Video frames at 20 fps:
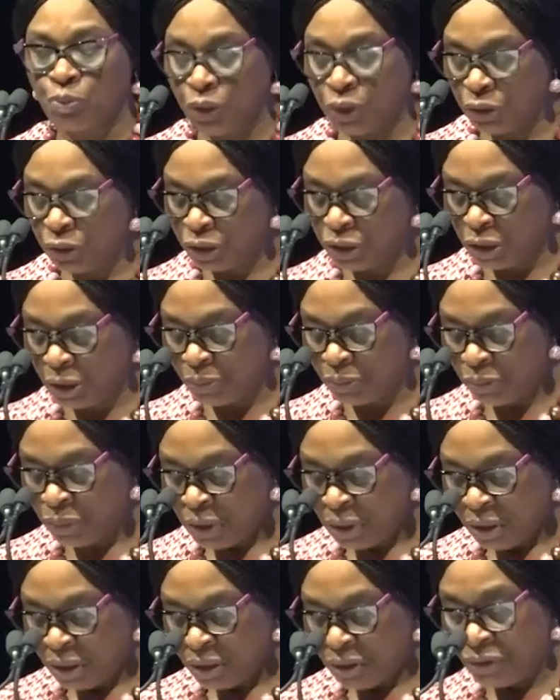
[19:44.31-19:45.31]
build some
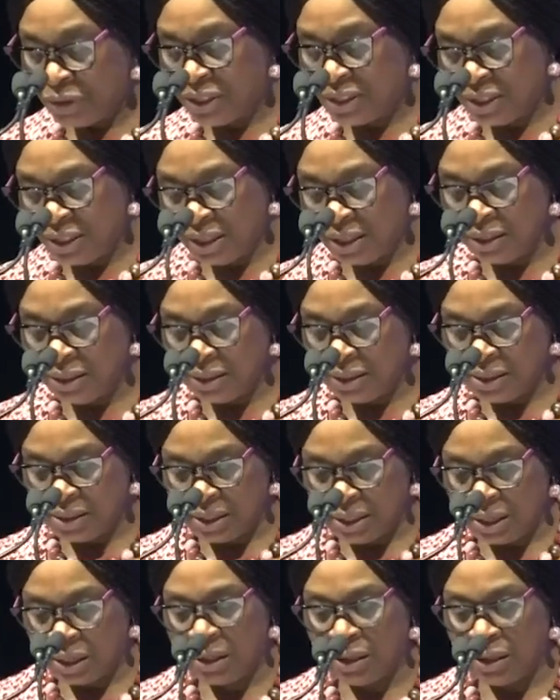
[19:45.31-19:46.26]
resilience